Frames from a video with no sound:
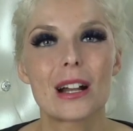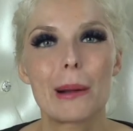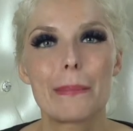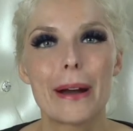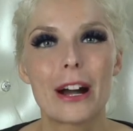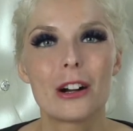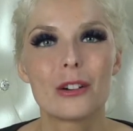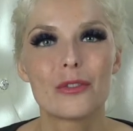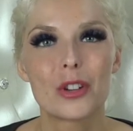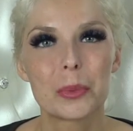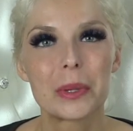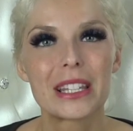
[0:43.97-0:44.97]
about
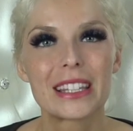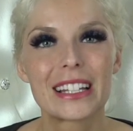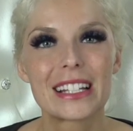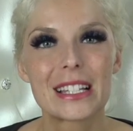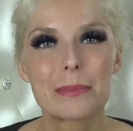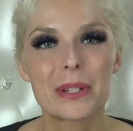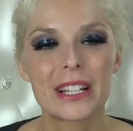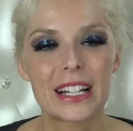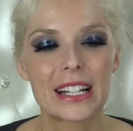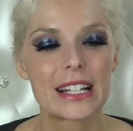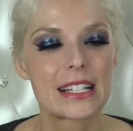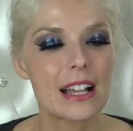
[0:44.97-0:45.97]
filming this
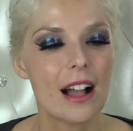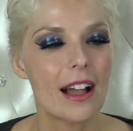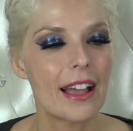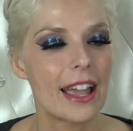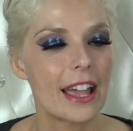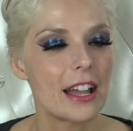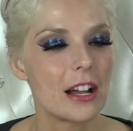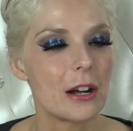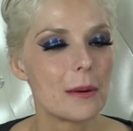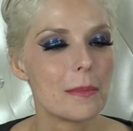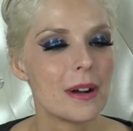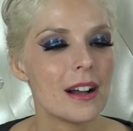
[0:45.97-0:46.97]
because
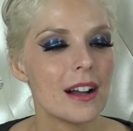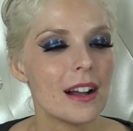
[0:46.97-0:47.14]
I